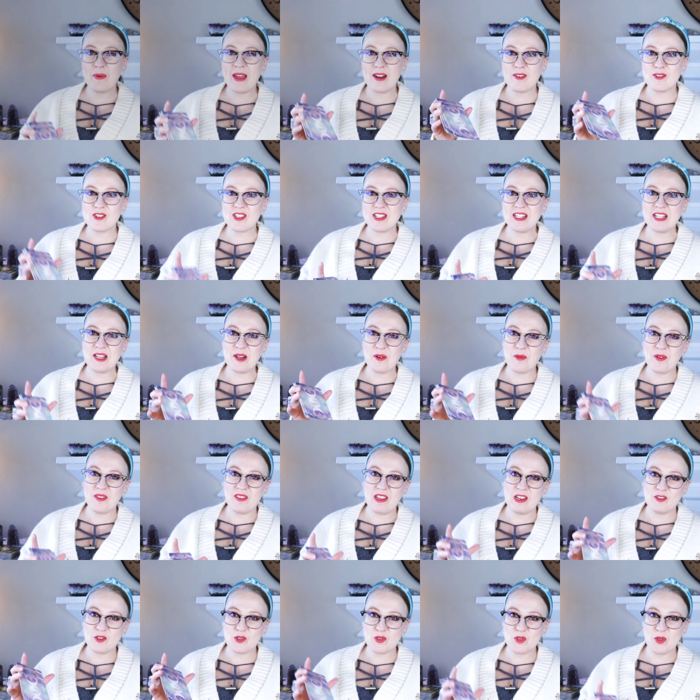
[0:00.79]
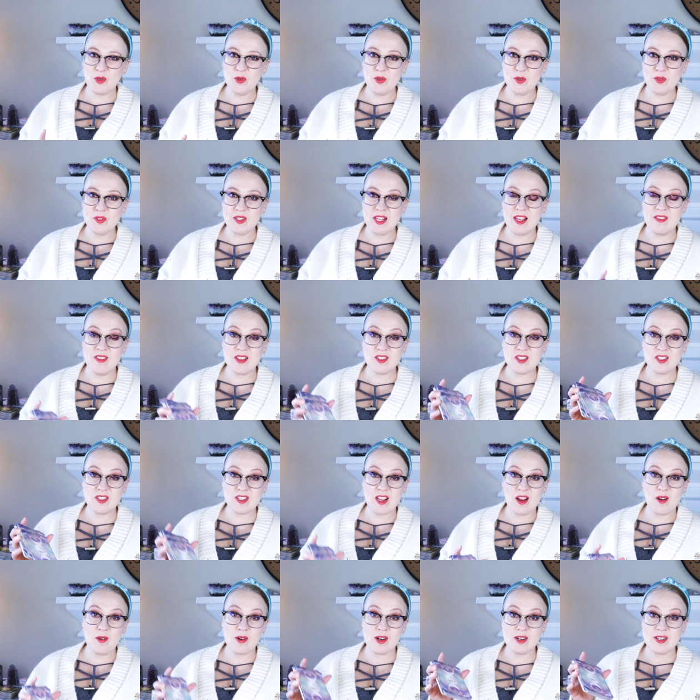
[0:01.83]
Patterson here with Angel Souls, and this is
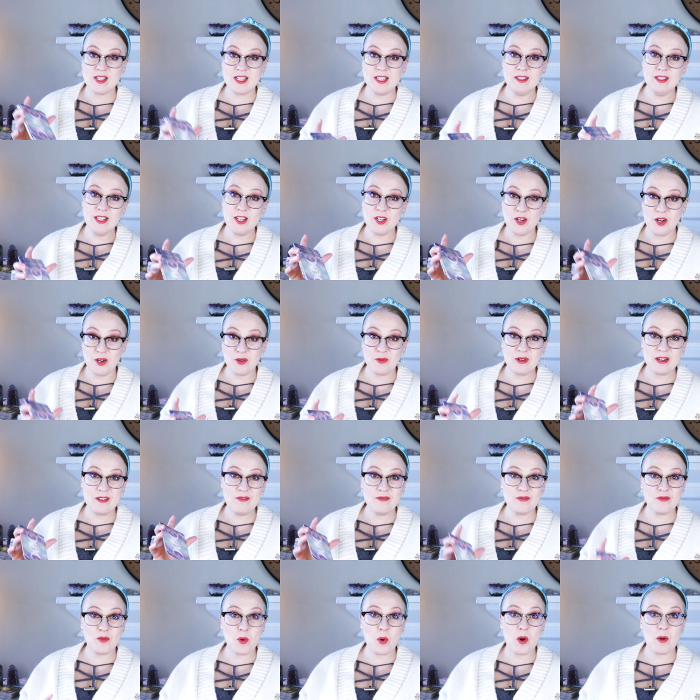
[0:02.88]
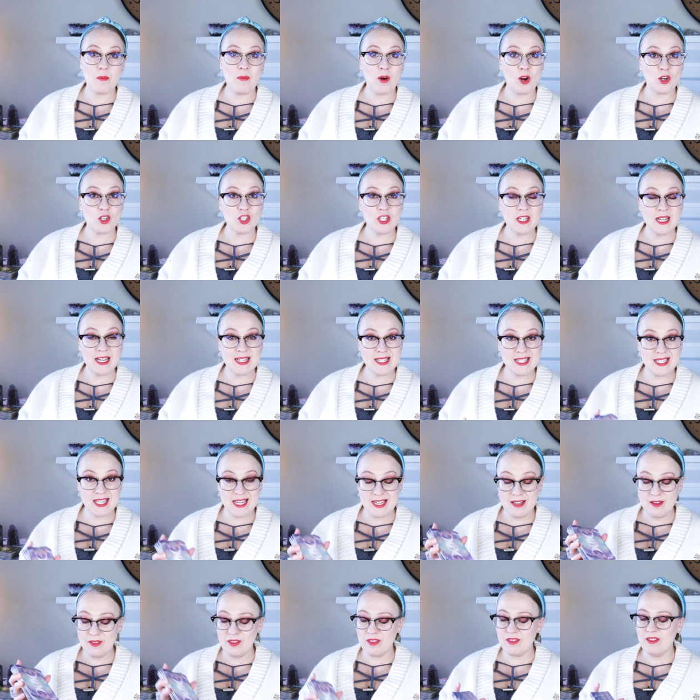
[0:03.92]
our daily card reading for March
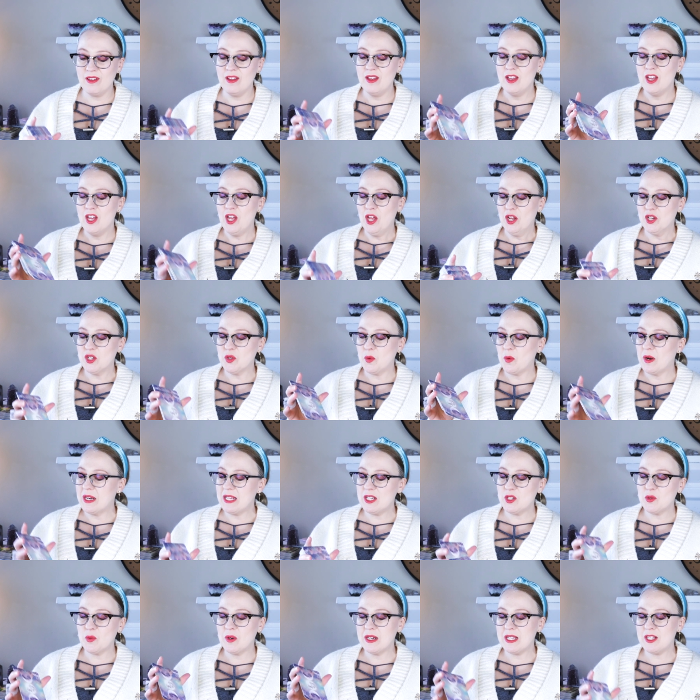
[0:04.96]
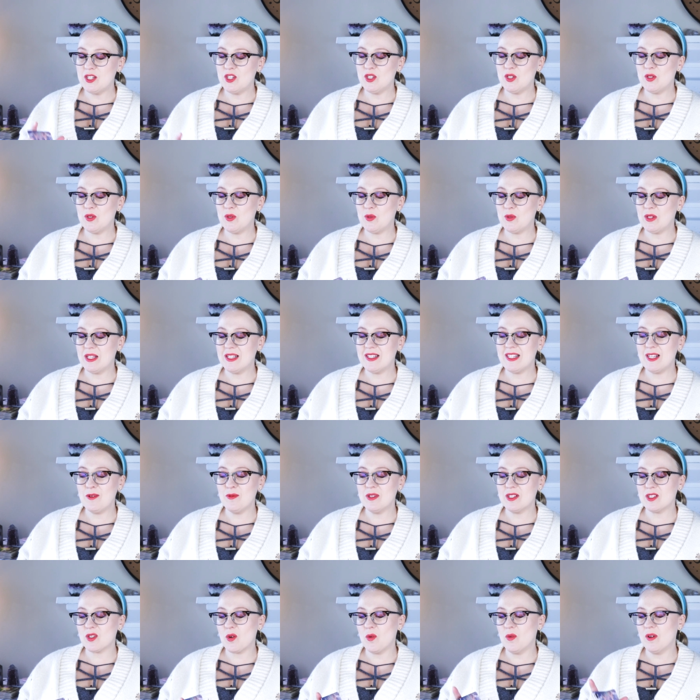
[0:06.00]
19th, 2022. Let's see
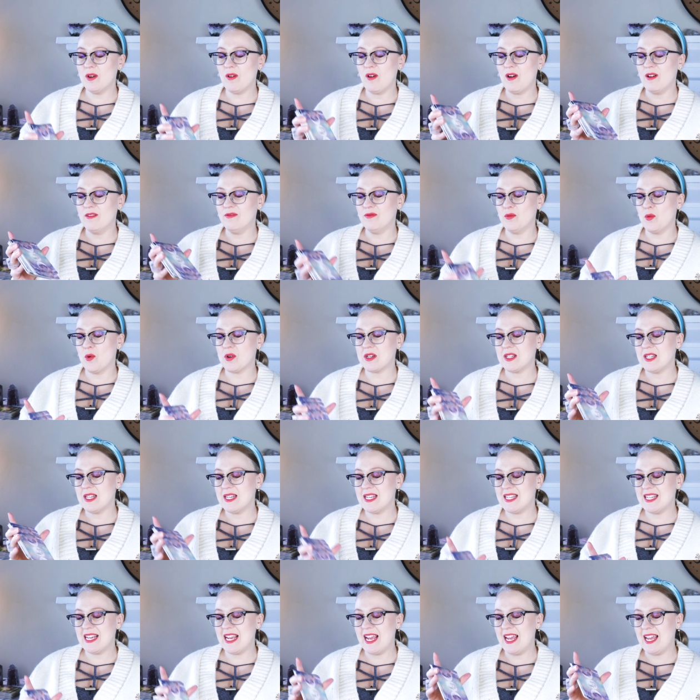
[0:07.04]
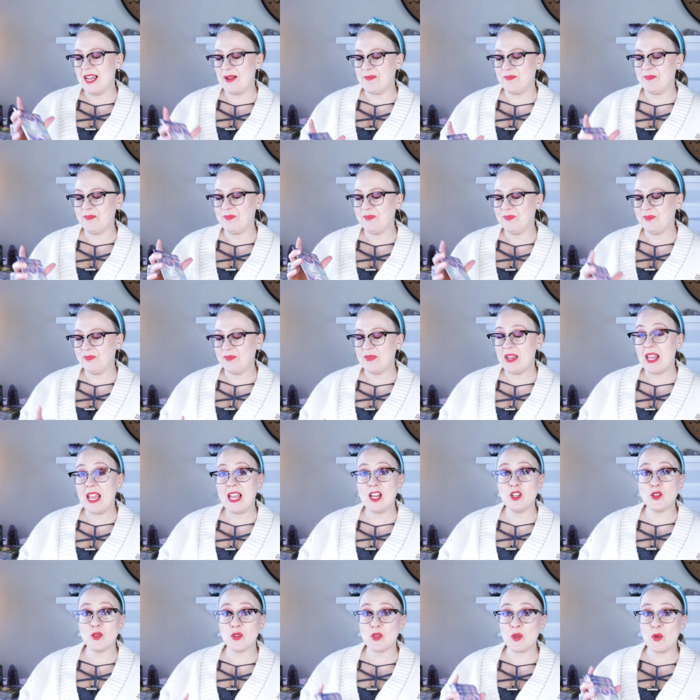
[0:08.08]
what's going on for today.
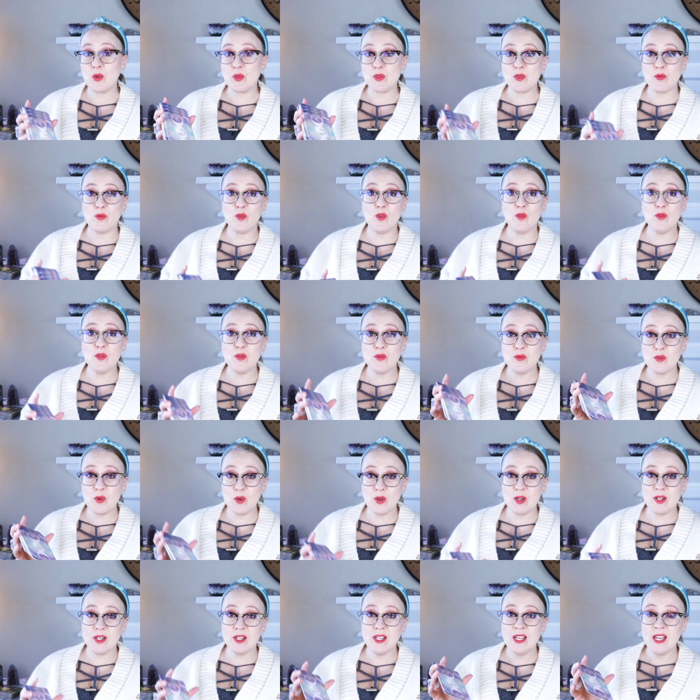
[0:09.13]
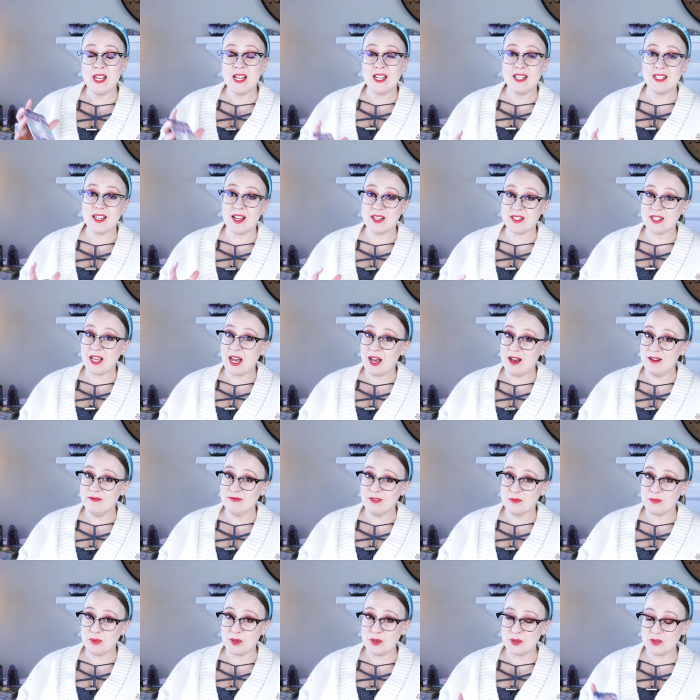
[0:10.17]
AngelSouls444.com
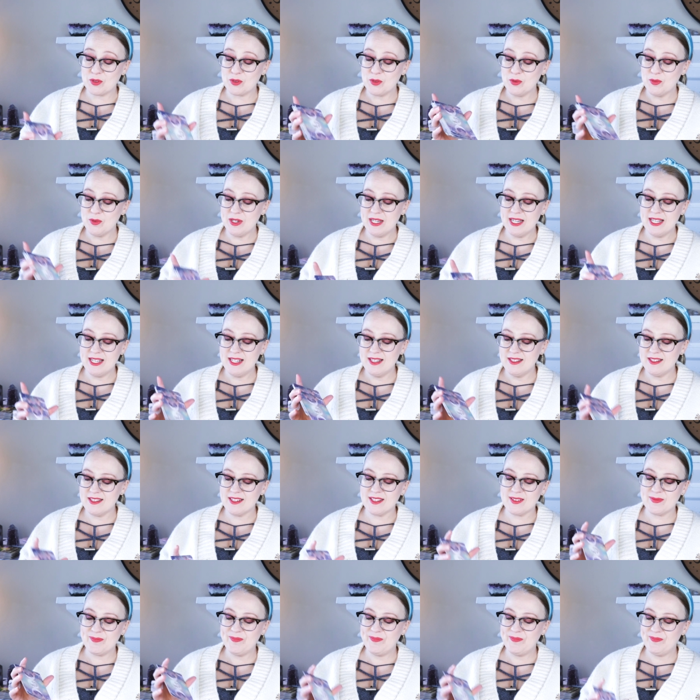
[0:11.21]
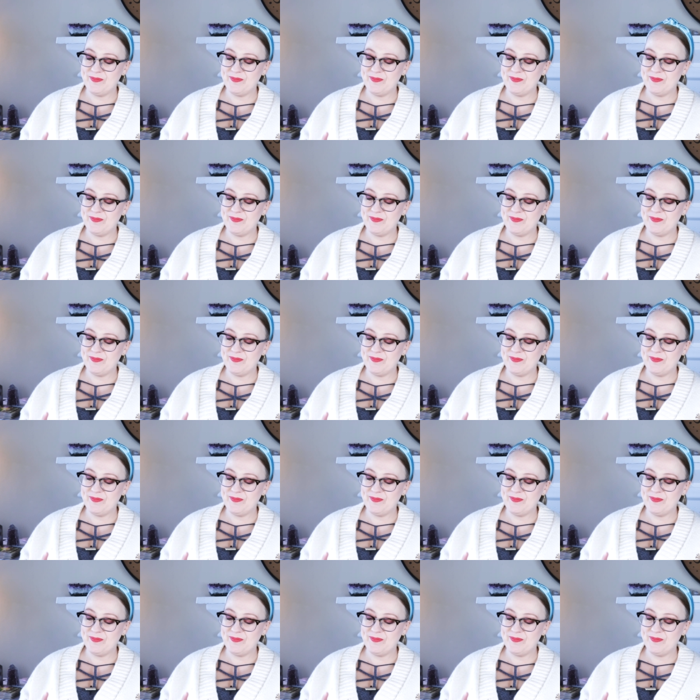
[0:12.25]
for personal readings.